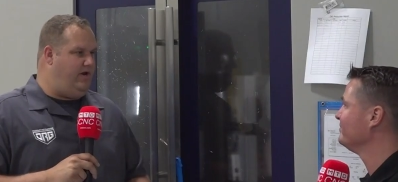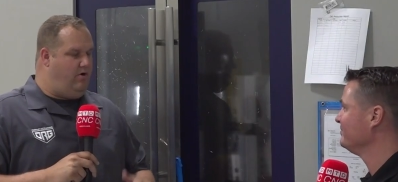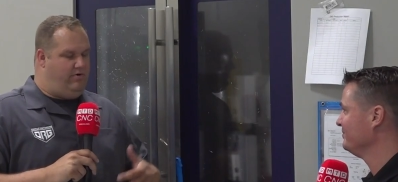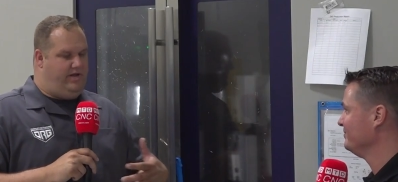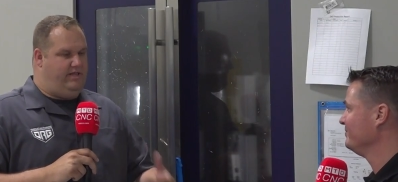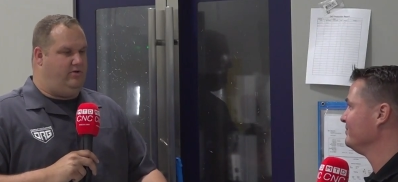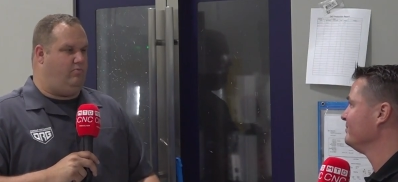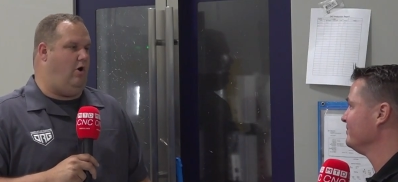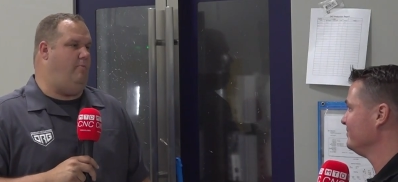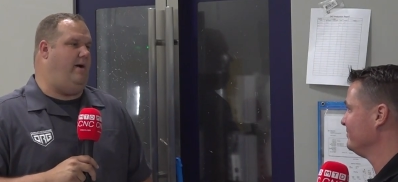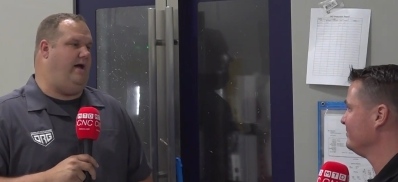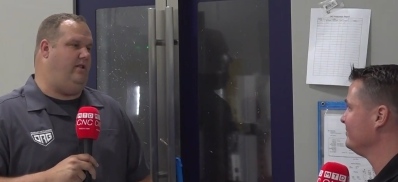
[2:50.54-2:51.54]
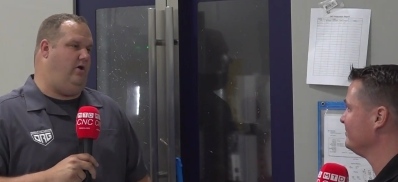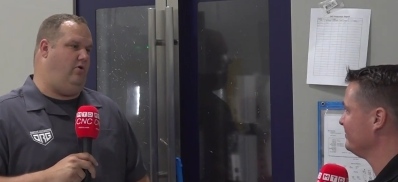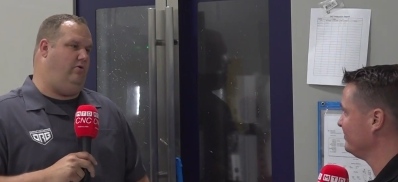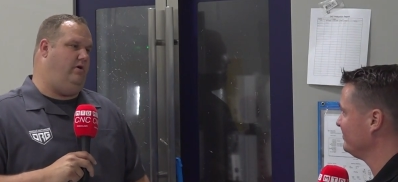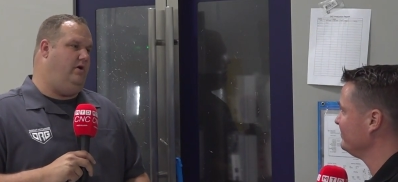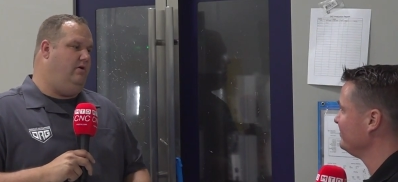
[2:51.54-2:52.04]
Speaker 1: We don't need the robot
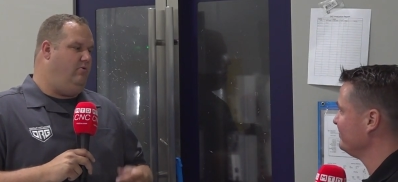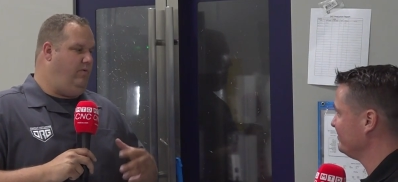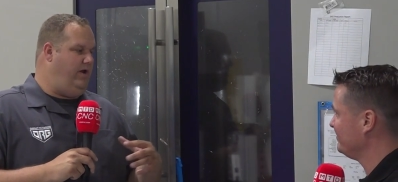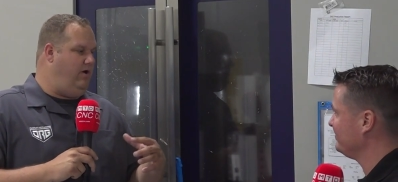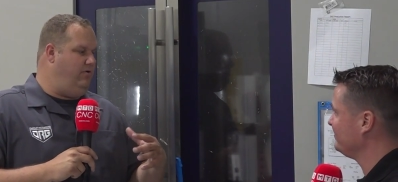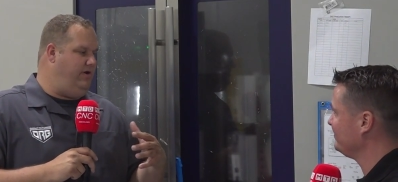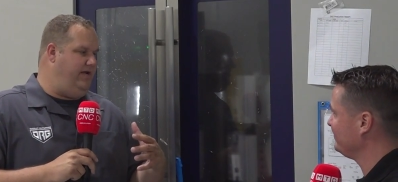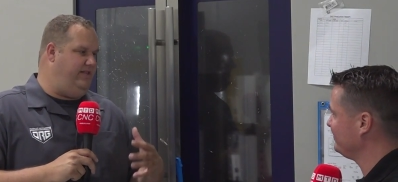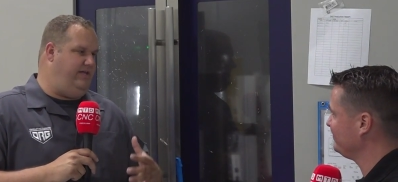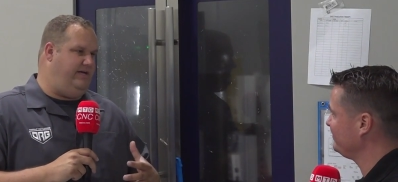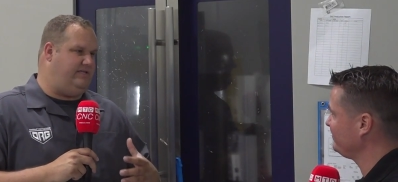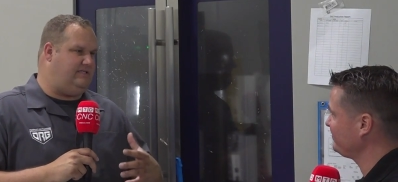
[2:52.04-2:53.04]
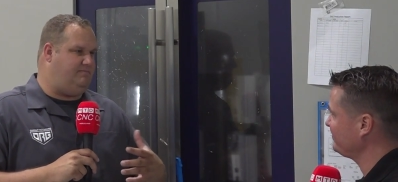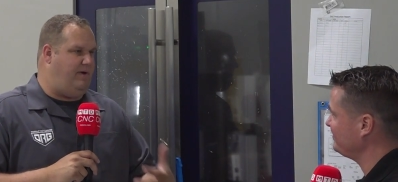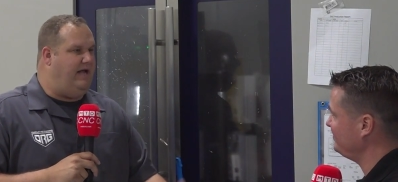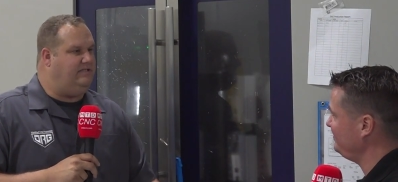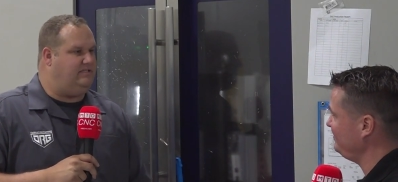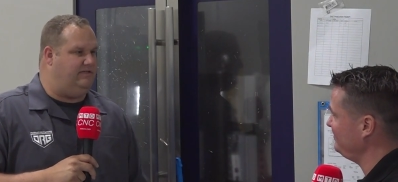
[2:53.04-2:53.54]
load. We don't need the
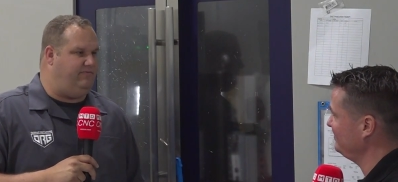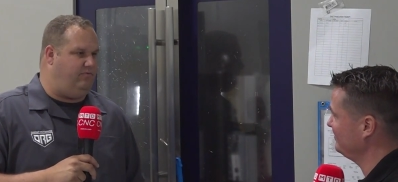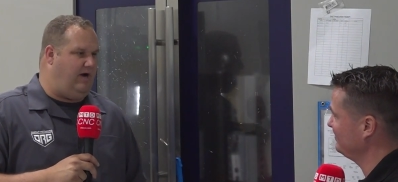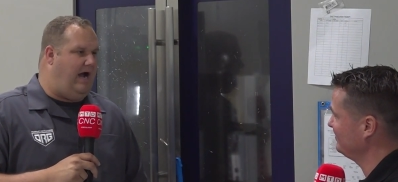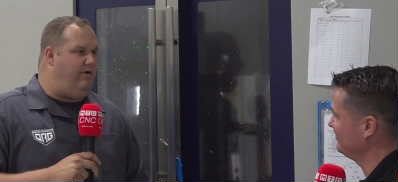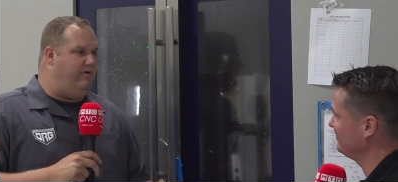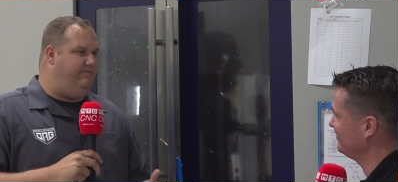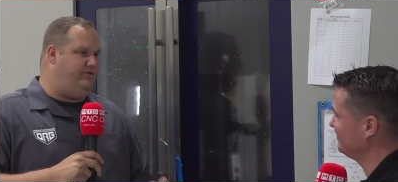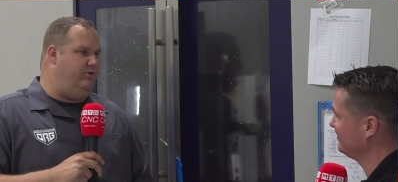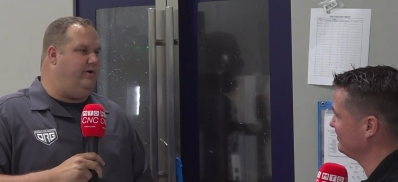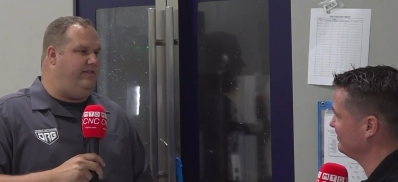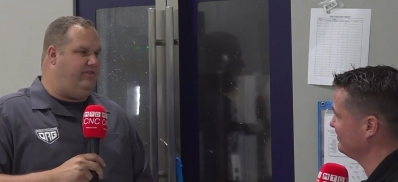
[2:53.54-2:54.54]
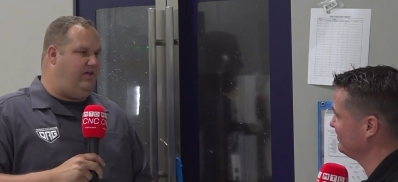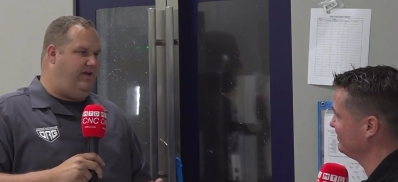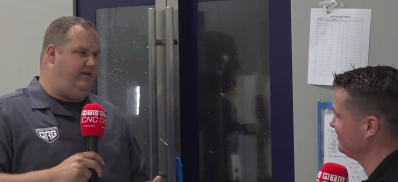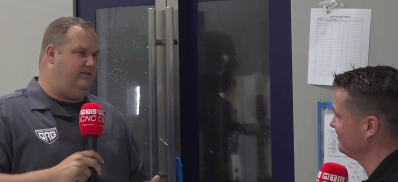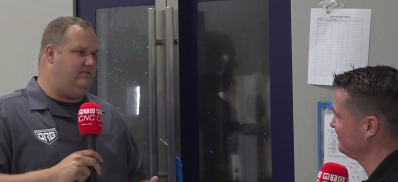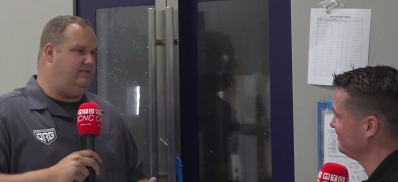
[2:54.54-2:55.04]
expensive route of doing things.